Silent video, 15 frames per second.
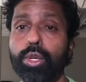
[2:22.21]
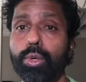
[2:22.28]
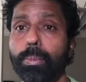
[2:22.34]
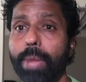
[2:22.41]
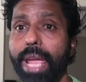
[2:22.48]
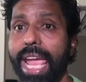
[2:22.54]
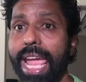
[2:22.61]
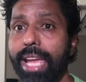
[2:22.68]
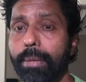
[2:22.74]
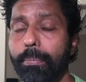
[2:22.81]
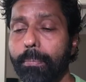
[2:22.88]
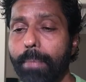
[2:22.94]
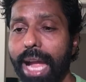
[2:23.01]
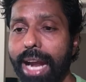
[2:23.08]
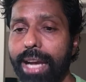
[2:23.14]
To make
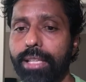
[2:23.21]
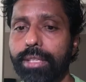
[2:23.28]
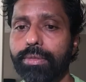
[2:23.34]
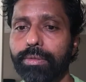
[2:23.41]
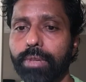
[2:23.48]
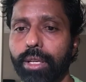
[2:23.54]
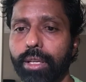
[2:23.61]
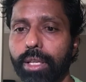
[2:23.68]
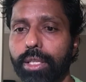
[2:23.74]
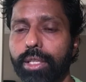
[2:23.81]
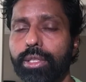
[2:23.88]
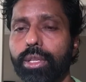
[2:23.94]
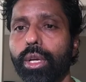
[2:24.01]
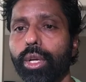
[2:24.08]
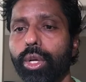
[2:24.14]
matters
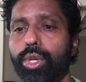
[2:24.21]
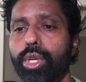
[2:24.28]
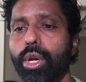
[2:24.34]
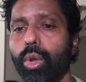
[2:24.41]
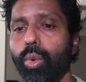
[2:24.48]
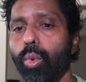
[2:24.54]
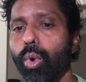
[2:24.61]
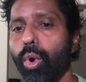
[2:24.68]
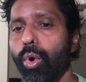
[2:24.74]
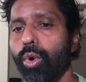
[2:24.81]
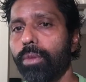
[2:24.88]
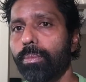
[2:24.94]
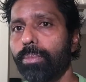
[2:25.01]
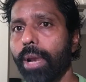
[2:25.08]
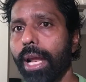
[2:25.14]
worse, your
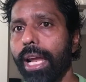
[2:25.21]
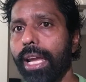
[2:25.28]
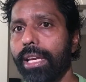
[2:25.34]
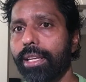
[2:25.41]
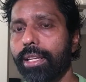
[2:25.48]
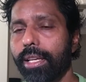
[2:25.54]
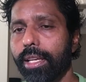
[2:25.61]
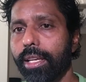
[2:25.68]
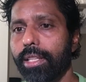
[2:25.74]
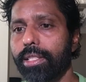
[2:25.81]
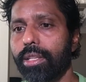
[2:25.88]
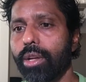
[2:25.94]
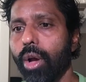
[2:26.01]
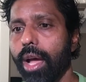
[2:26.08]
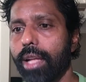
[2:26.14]
own brain is
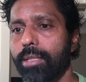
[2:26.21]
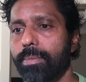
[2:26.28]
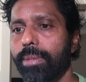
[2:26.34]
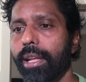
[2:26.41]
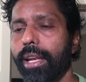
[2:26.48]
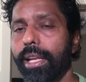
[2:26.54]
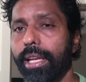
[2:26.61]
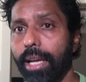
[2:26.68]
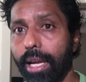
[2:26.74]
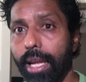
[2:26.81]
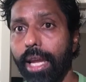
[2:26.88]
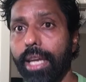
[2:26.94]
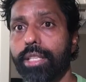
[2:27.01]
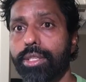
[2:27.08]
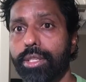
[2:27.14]
conspiring
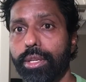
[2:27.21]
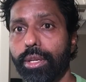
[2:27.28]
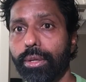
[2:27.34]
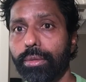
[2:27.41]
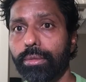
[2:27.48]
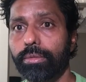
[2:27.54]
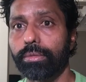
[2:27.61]
against you.